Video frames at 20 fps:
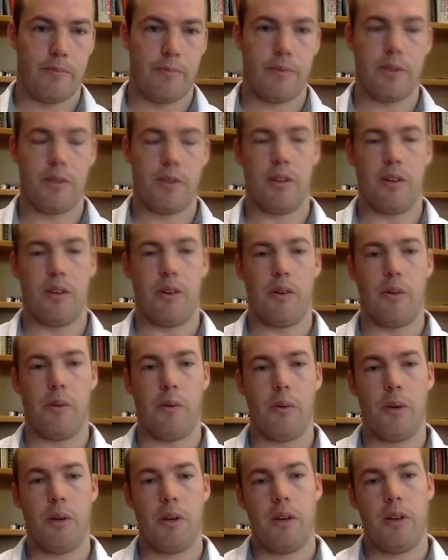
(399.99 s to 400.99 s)

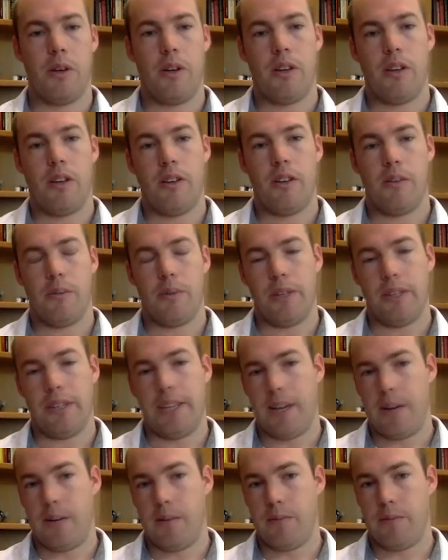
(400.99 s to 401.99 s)
So
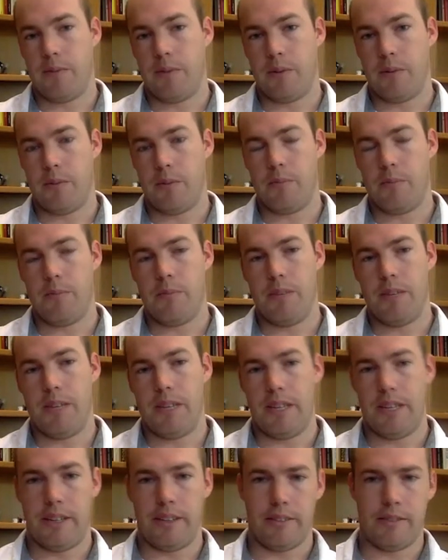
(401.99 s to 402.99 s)
really helpful
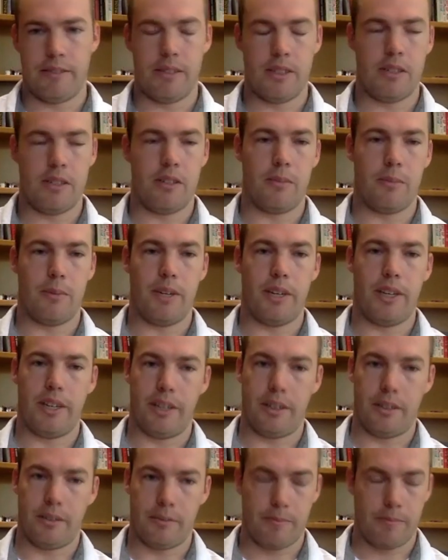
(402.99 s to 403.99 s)
in
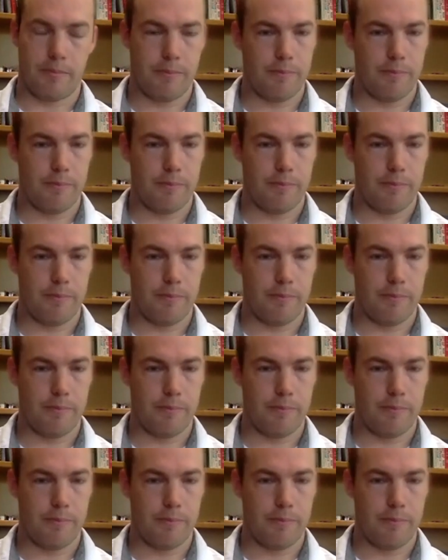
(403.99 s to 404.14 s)
determining,